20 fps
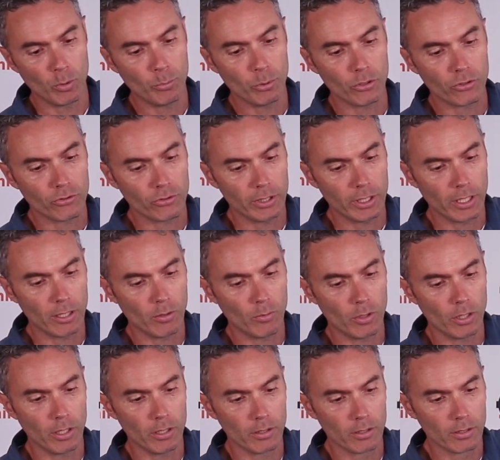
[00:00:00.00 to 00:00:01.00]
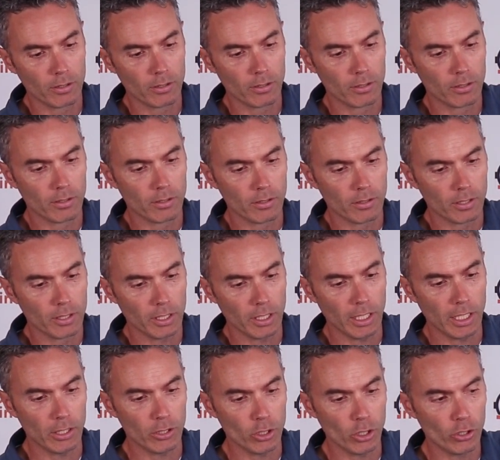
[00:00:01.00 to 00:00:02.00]
we push the other one,
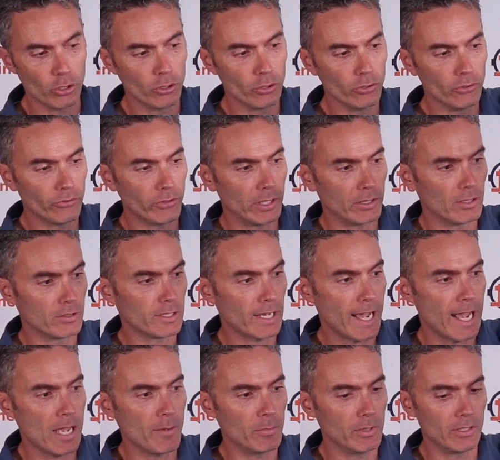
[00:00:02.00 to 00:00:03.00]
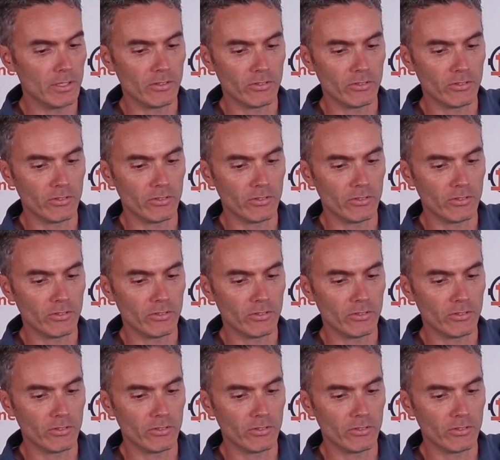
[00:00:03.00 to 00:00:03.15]
it knows that the timing